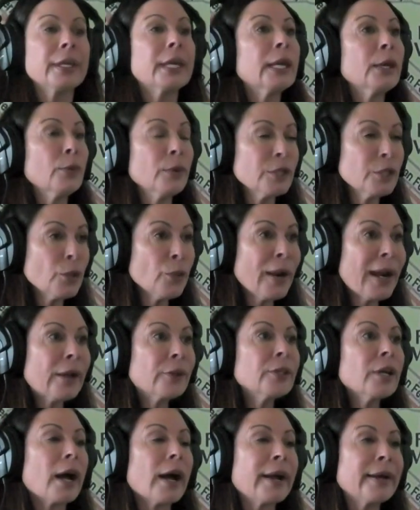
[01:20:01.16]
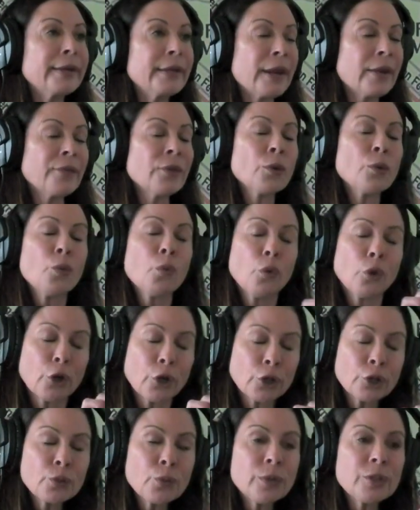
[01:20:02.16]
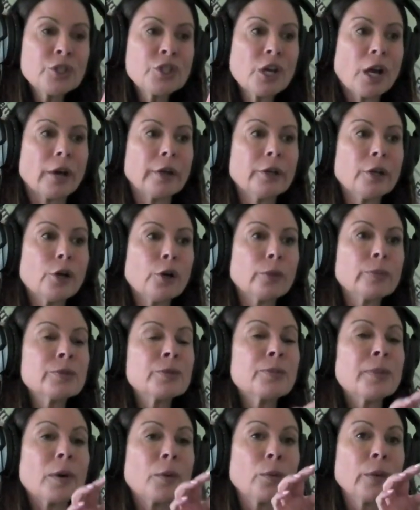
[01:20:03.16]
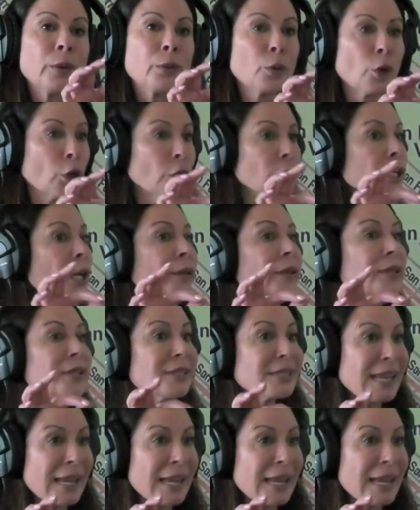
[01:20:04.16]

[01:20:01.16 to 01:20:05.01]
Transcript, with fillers: He was around. I never worked with John Holmes, but we worked on the